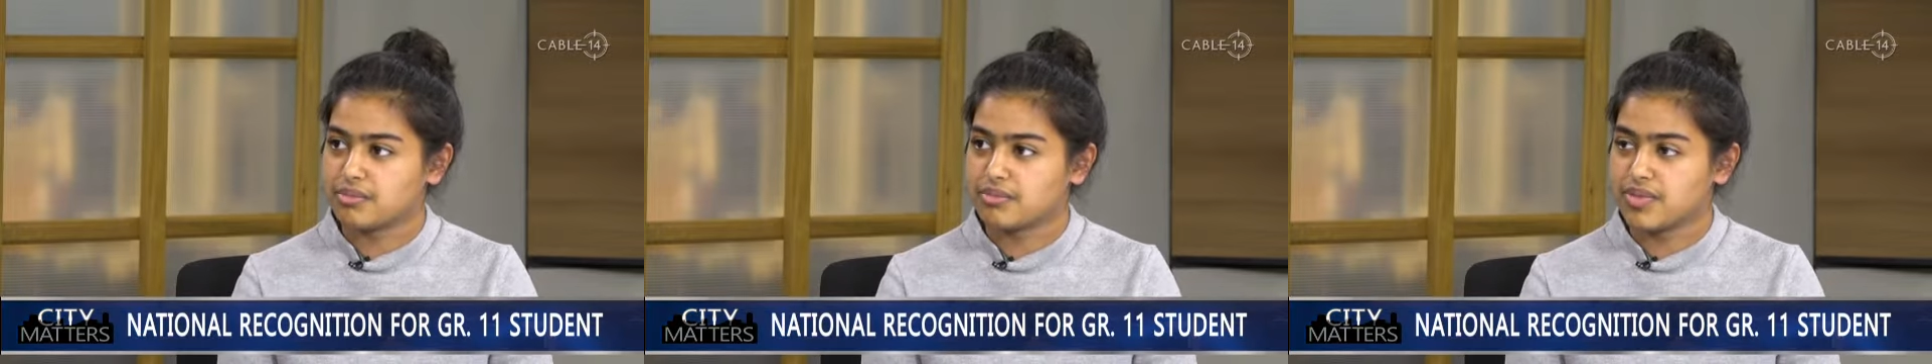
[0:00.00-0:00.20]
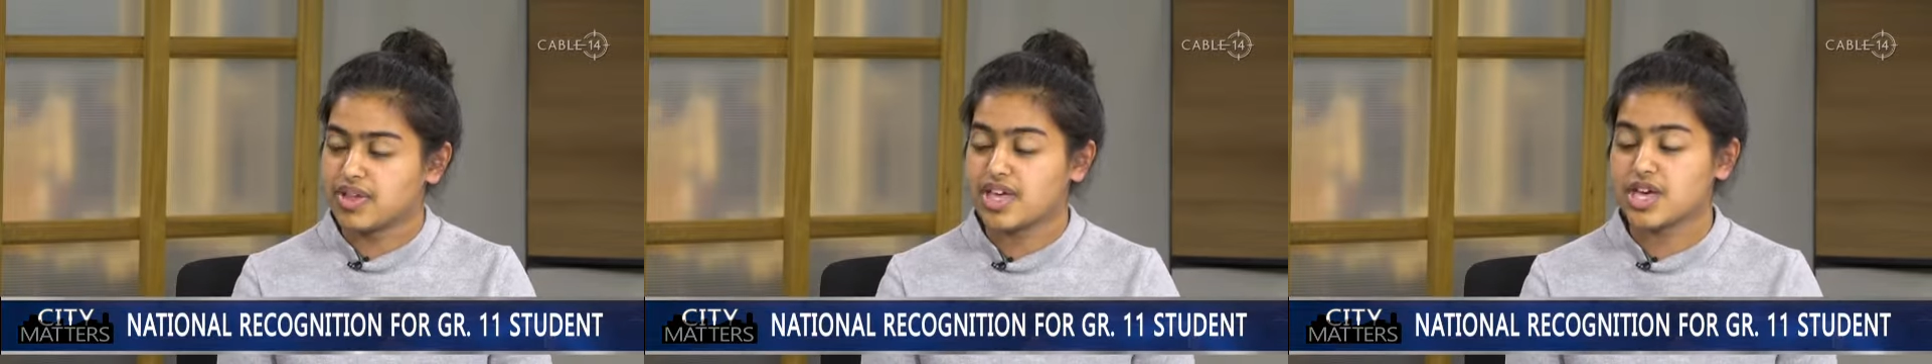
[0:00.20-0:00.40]

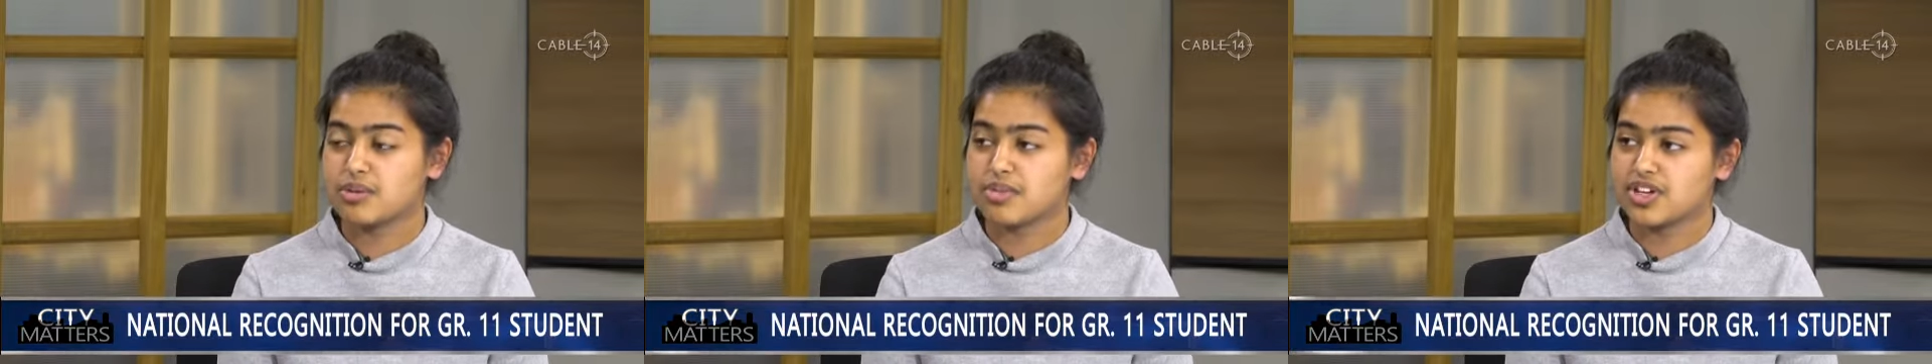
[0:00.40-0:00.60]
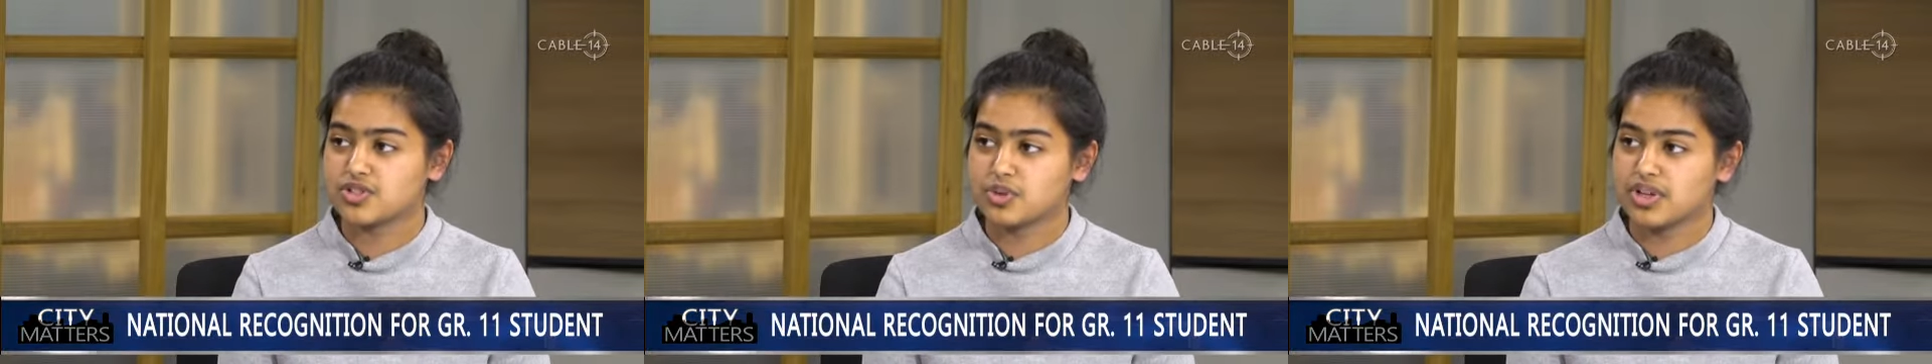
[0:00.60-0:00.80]

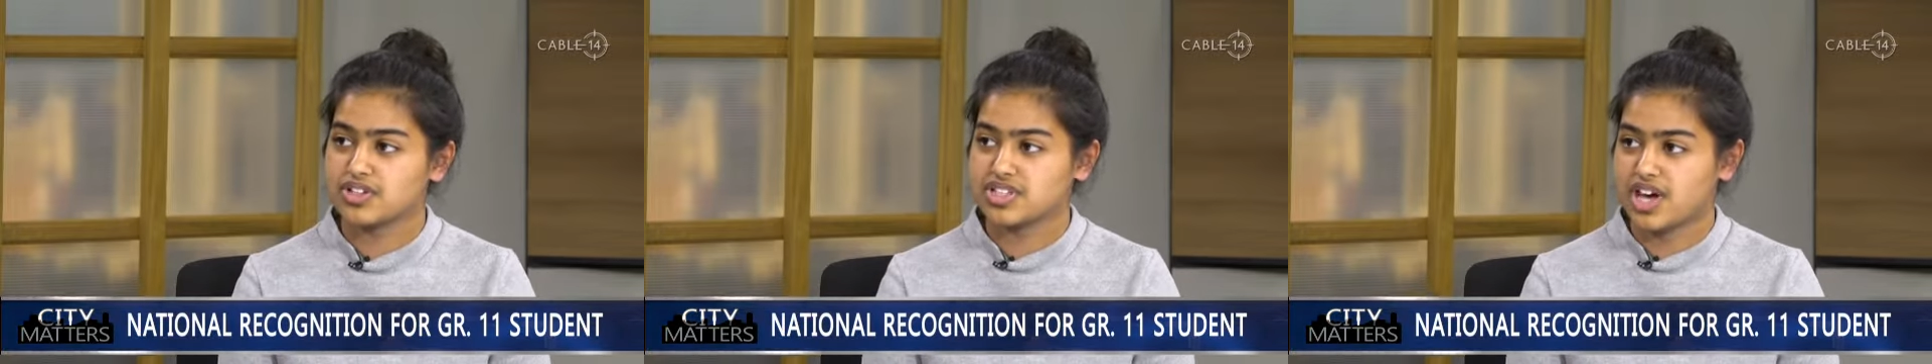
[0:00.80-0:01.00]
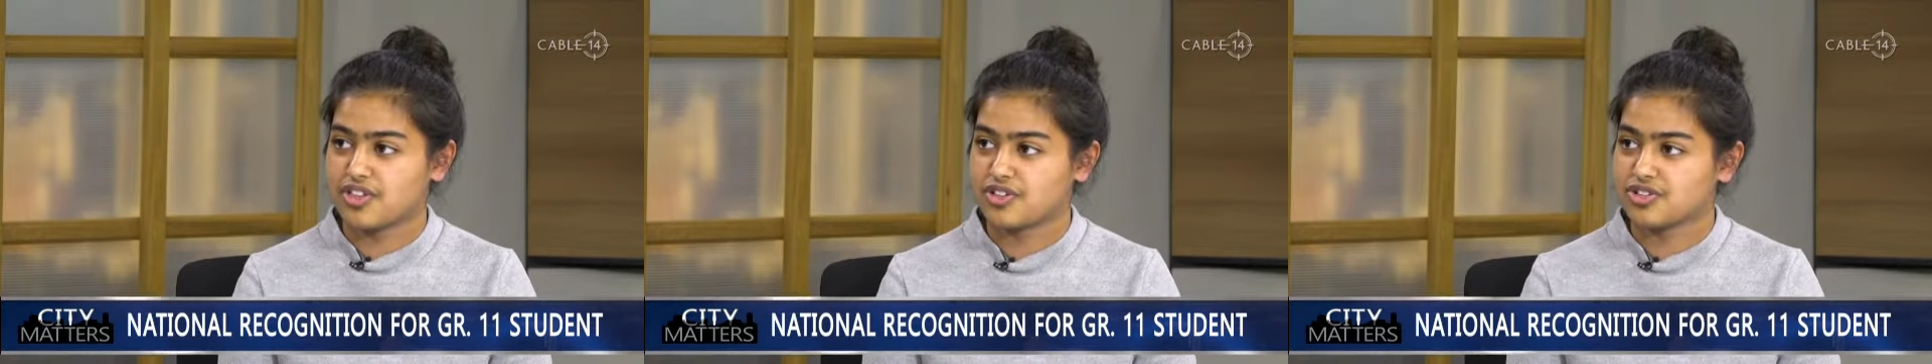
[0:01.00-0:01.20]
him as well
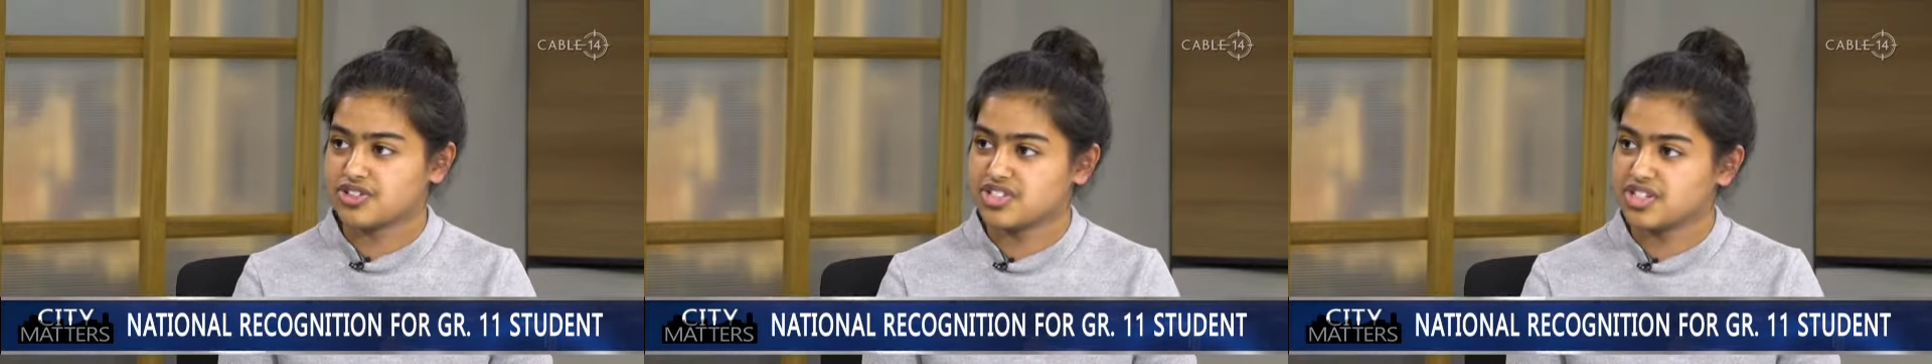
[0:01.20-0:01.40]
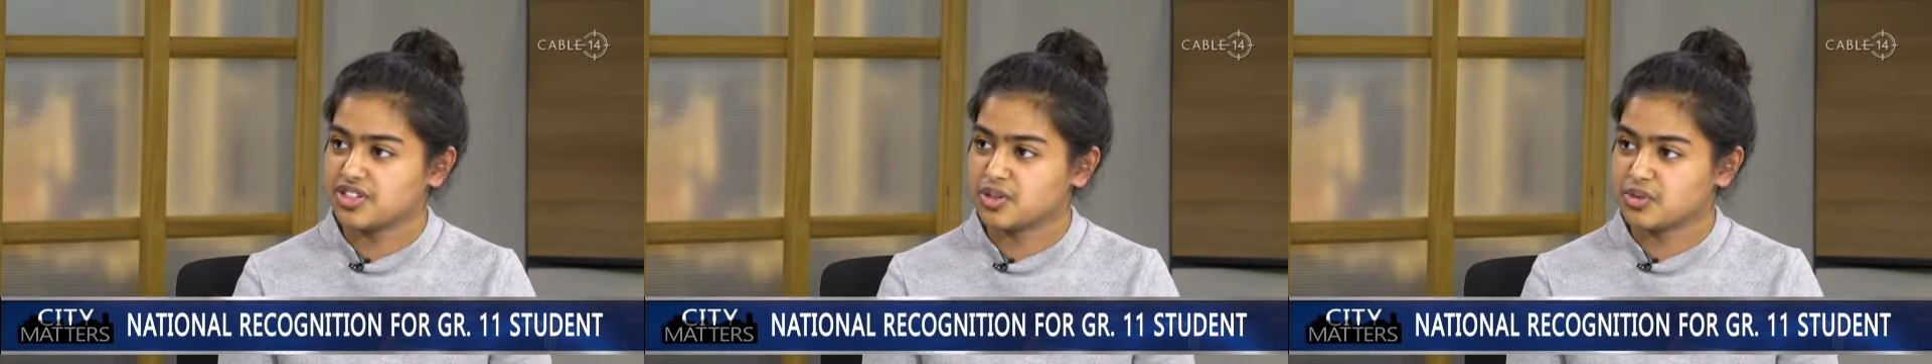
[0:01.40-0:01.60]
as others
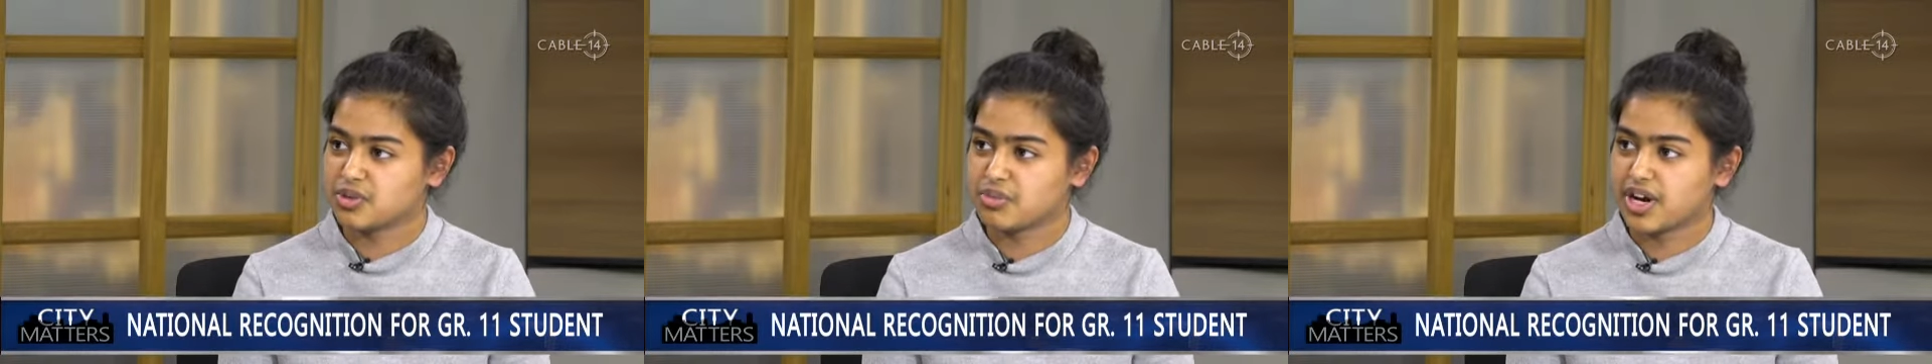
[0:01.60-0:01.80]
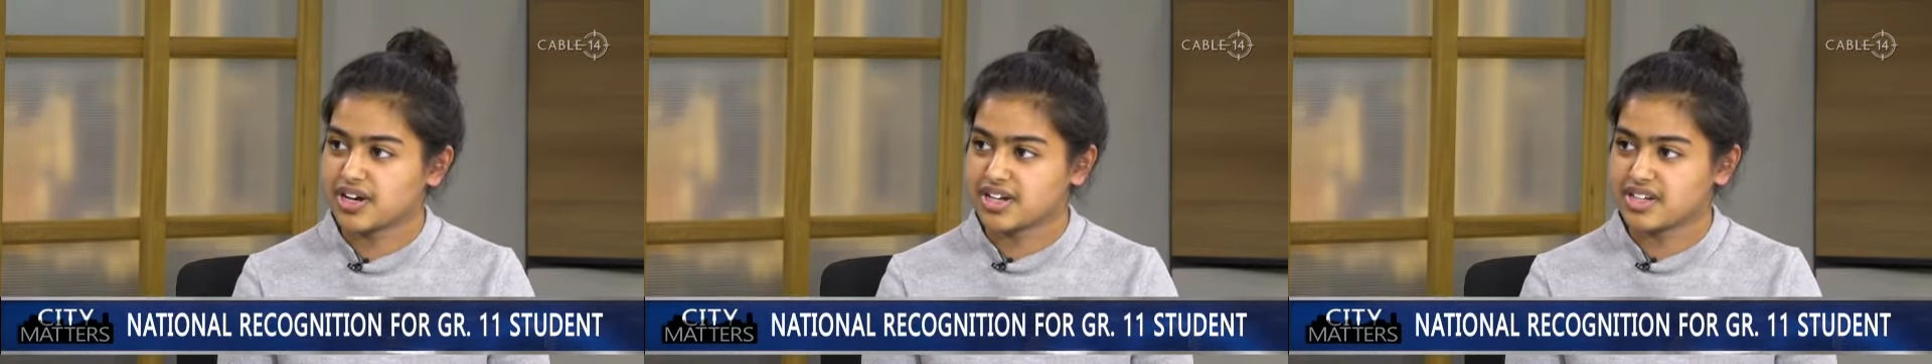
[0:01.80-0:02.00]
dealing with
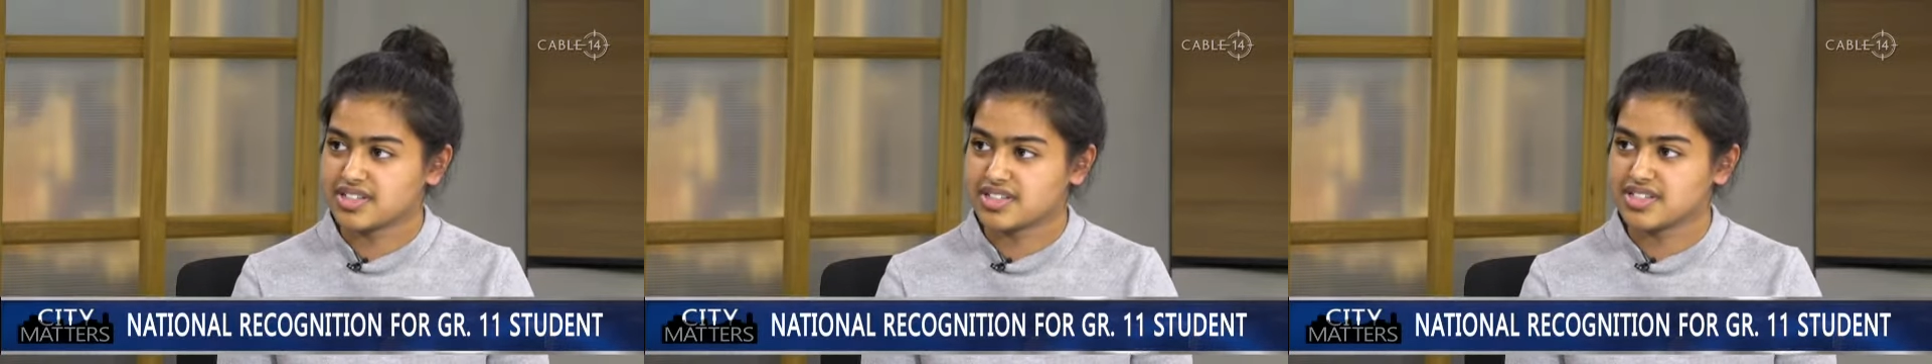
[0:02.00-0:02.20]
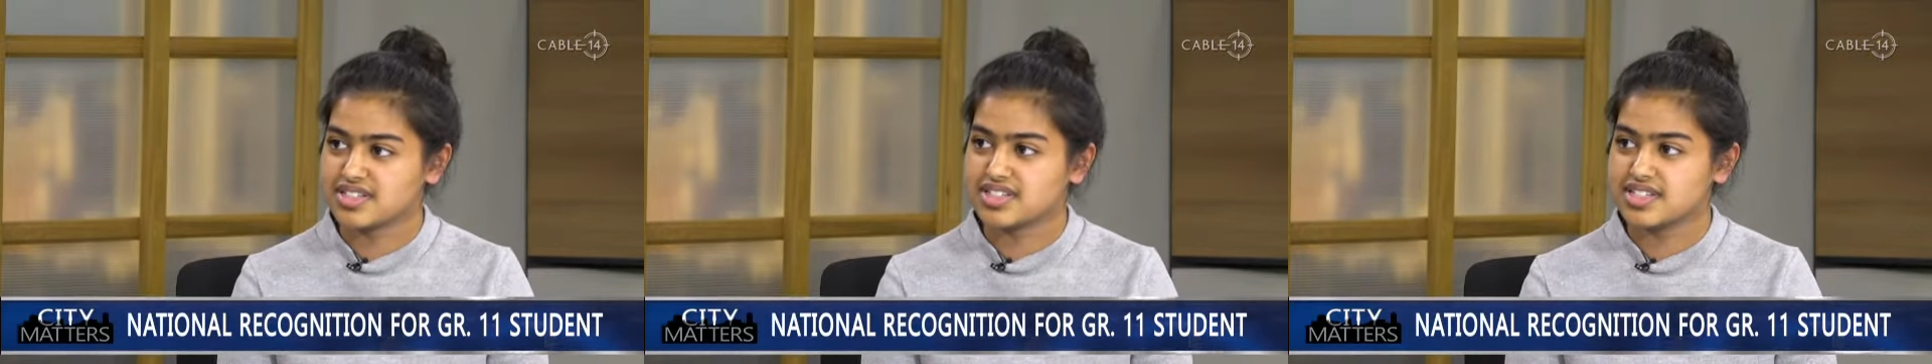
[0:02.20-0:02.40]

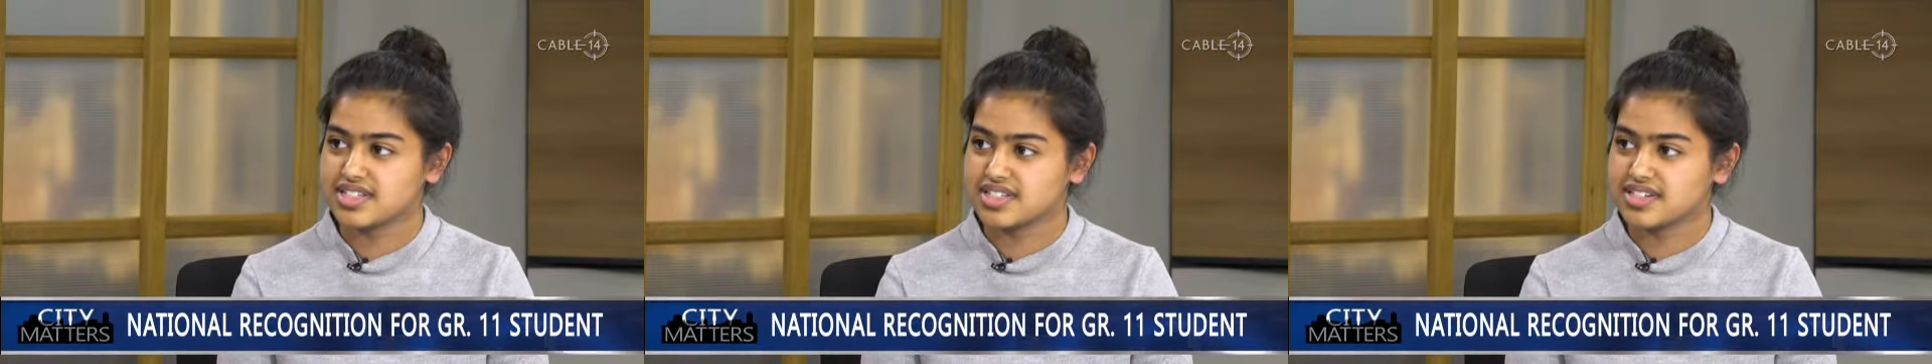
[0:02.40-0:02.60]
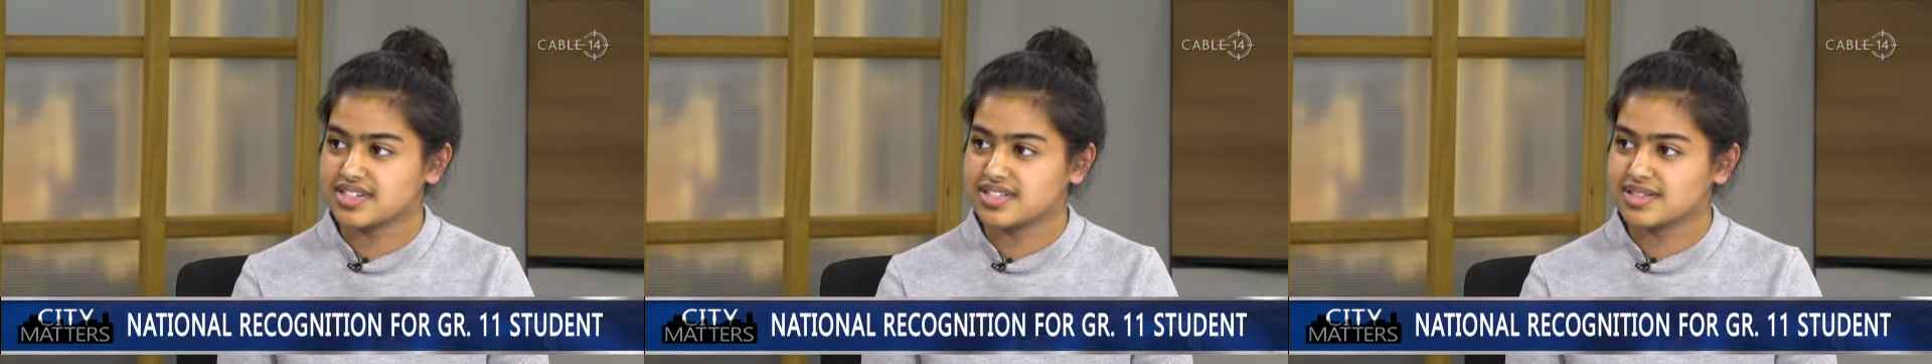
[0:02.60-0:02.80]
Parkinson's
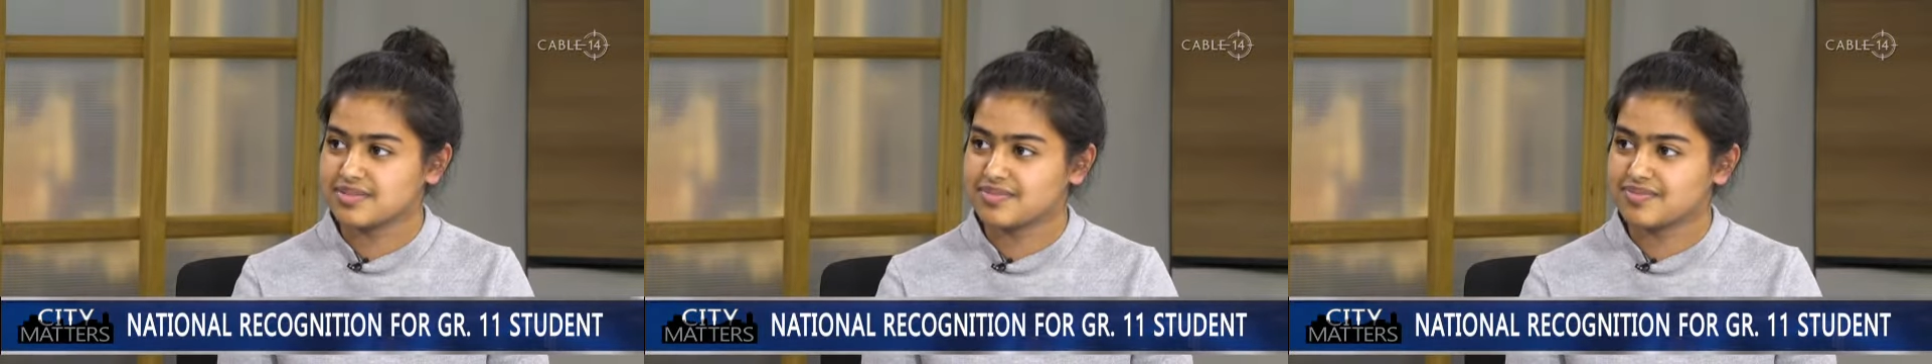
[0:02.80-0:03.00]
disease.